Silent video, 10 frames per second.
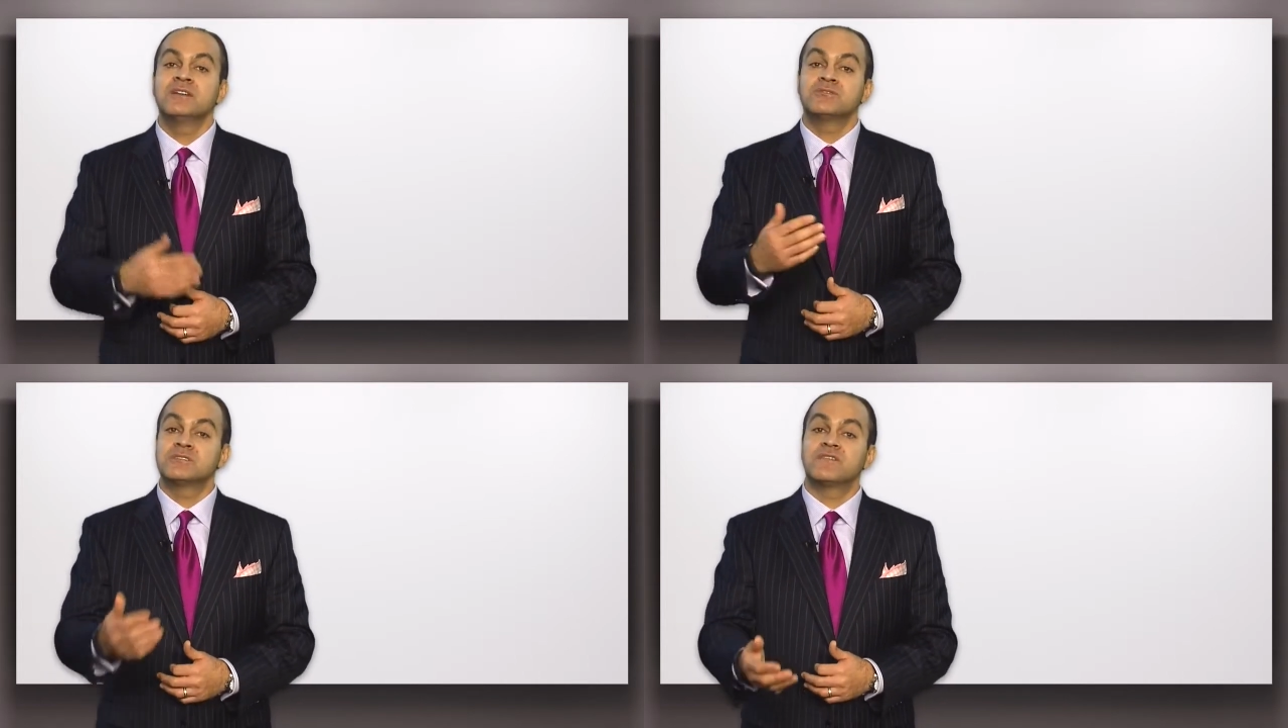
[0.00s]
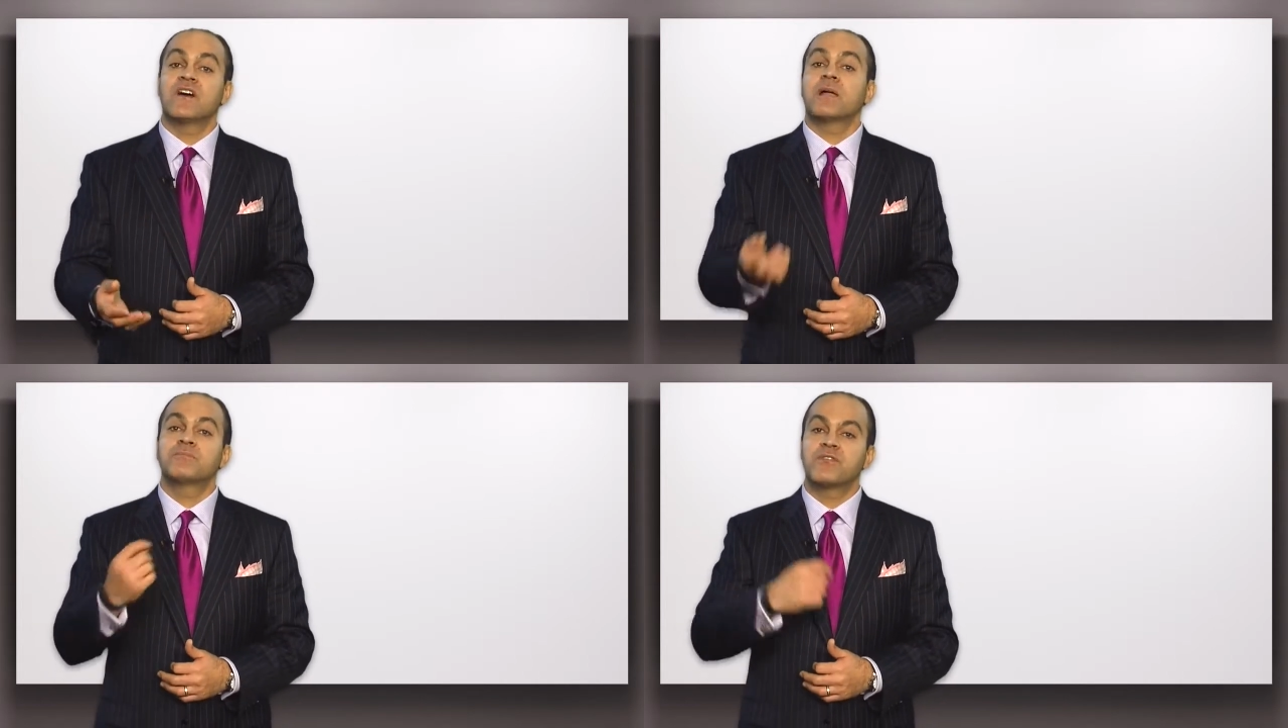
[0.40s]
to
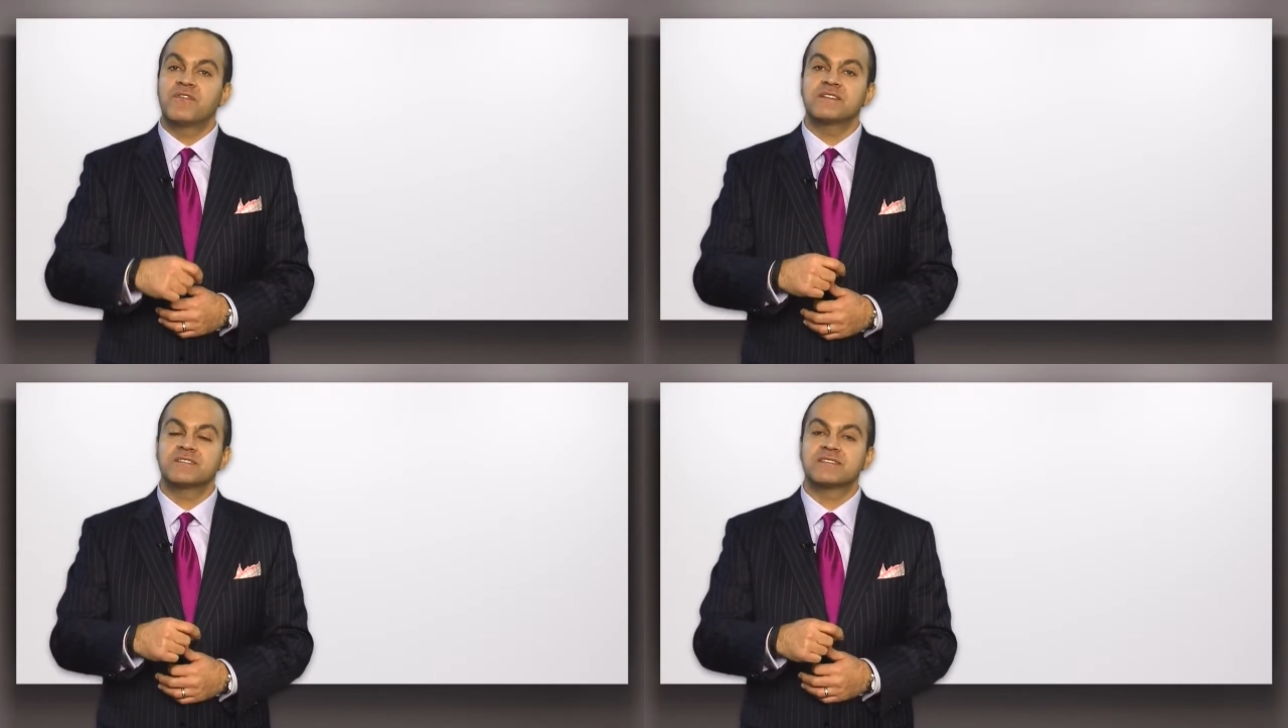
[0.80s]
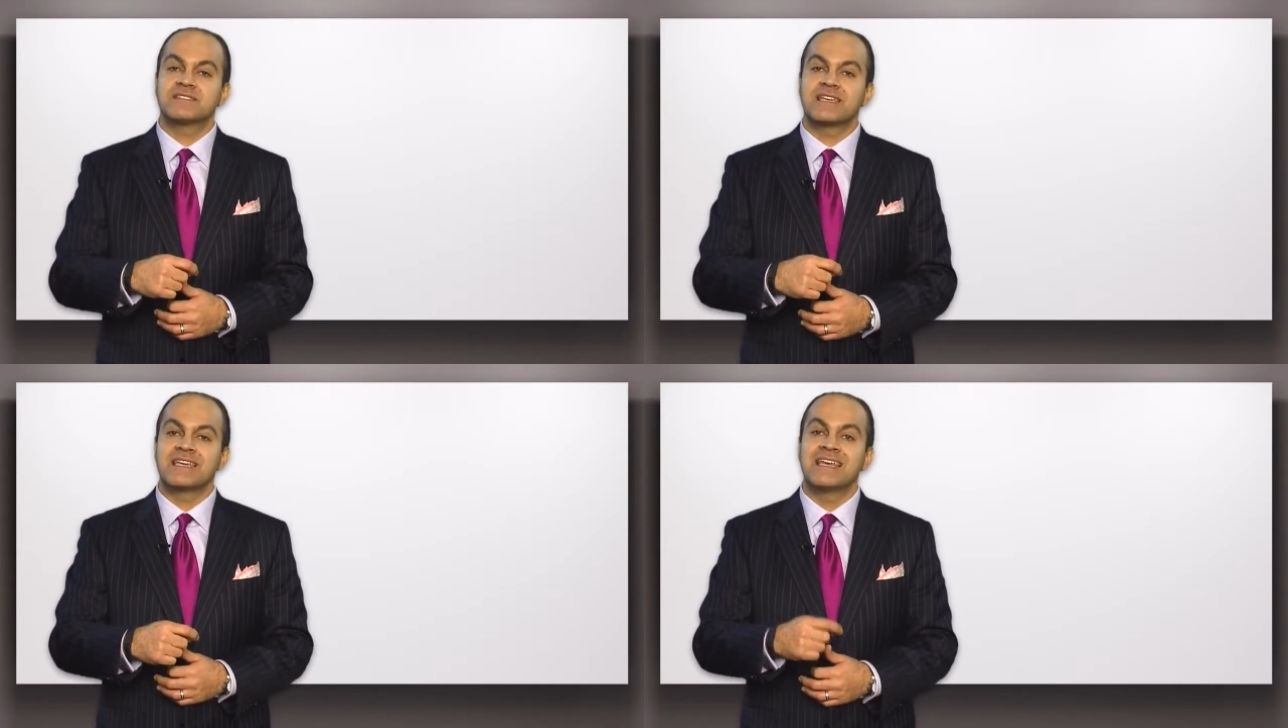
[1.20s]
develop
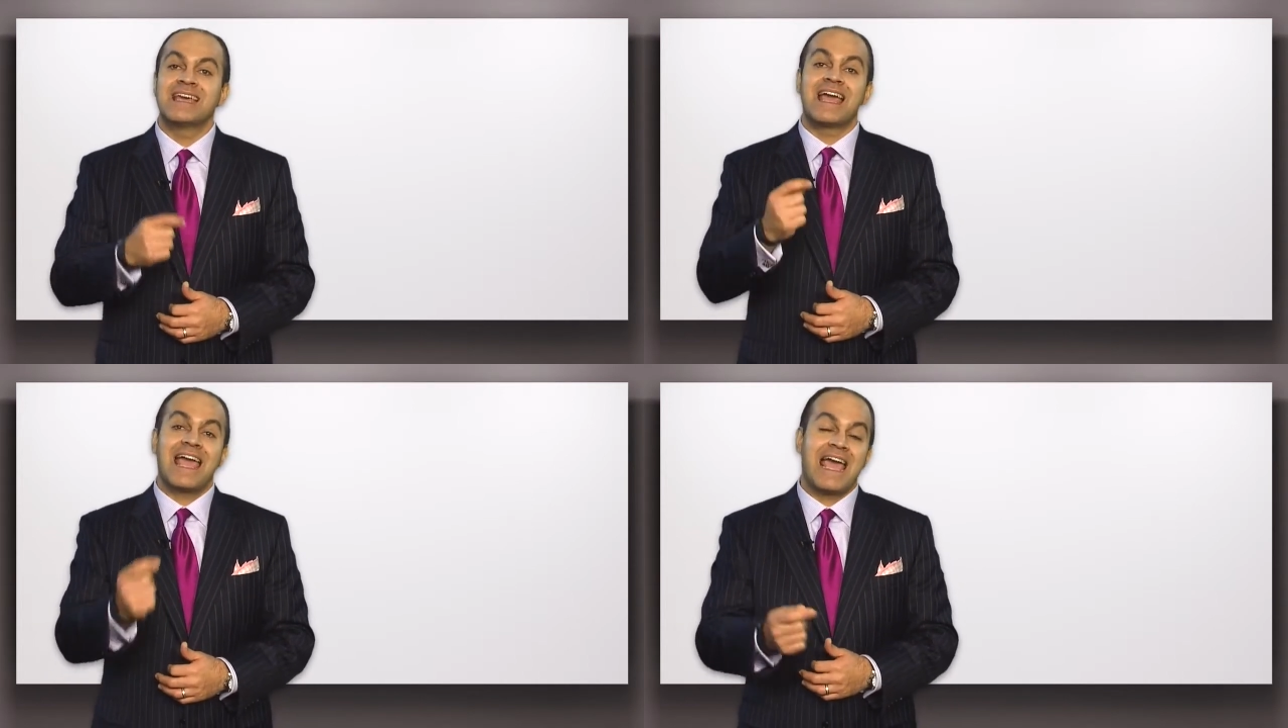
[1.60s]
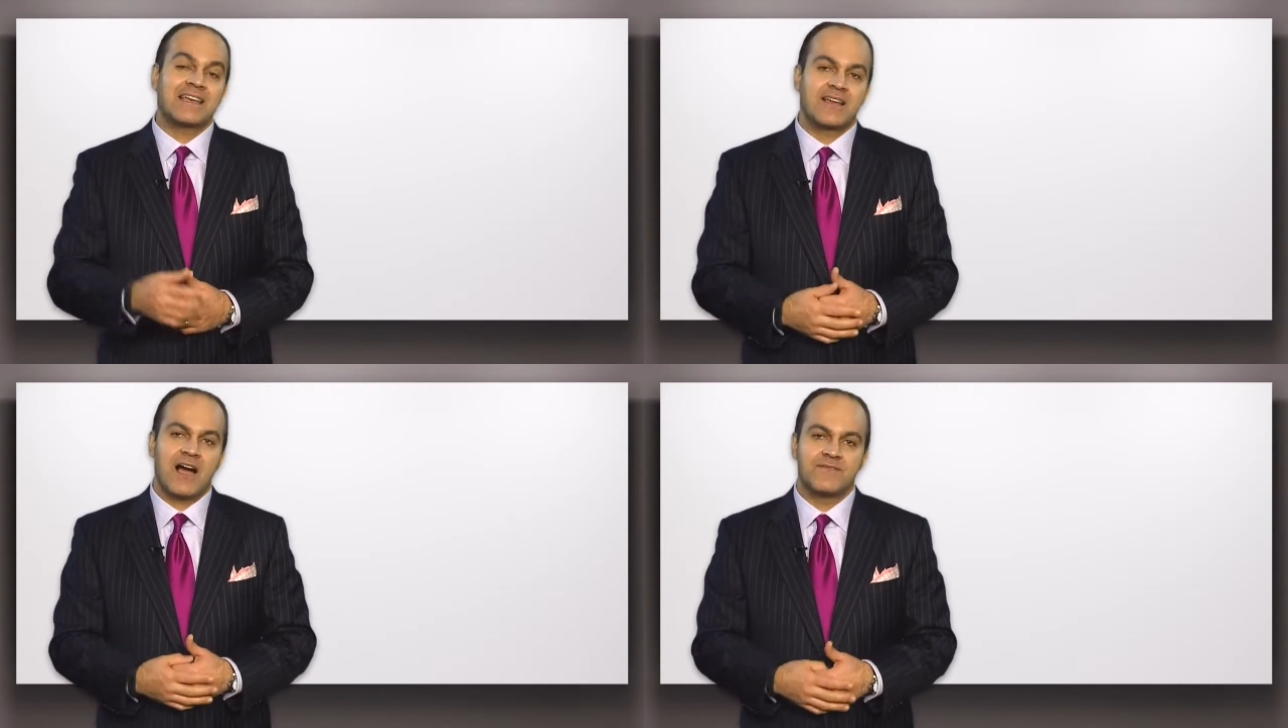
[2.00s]
proficiency
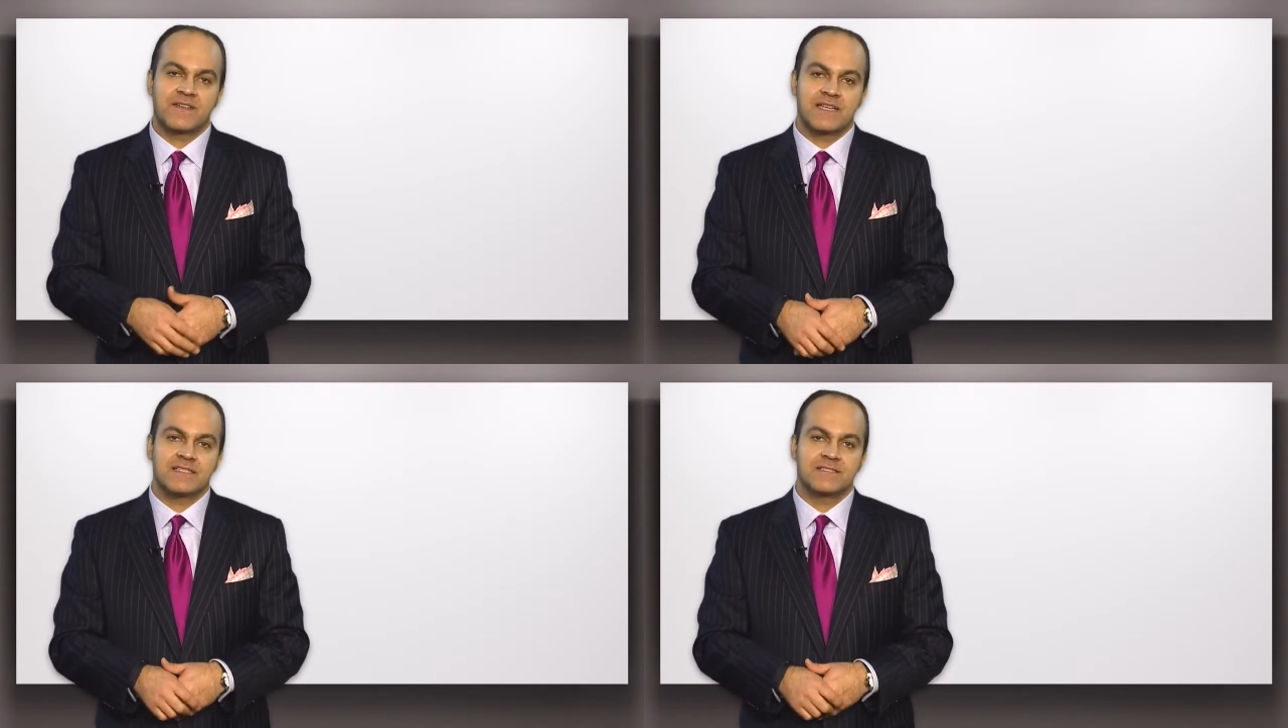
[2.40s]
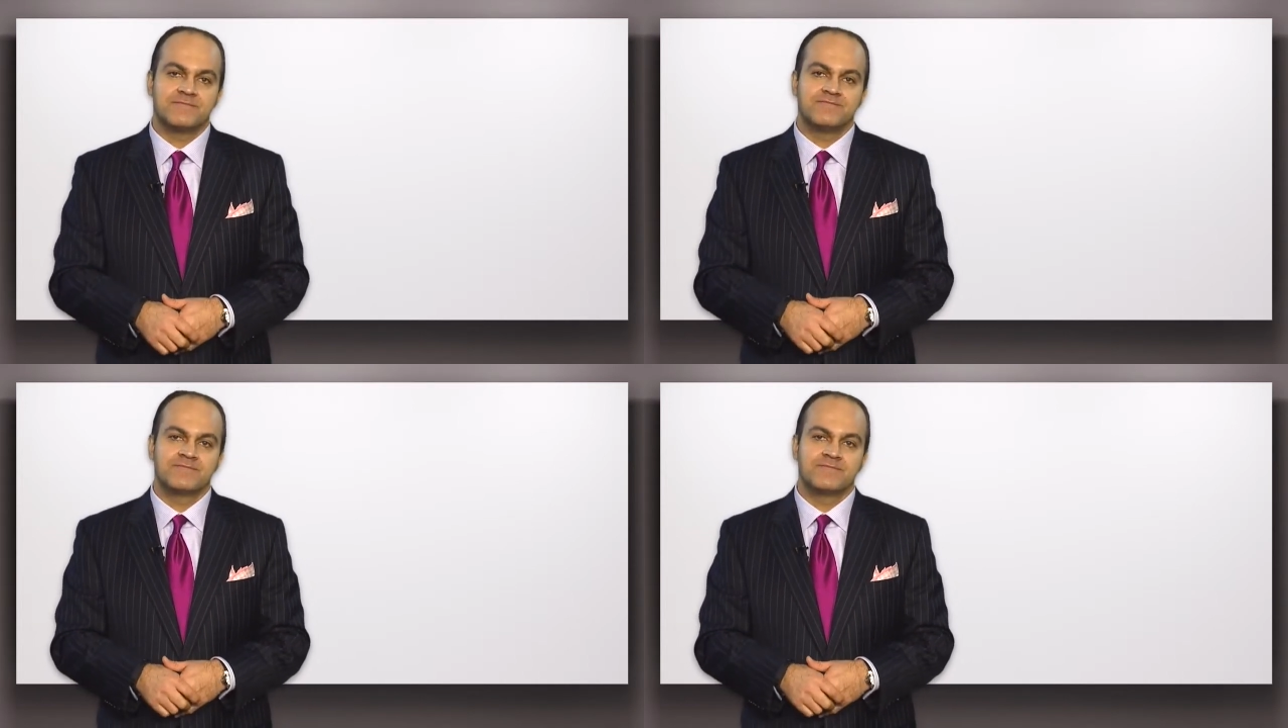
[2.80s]
and confidence.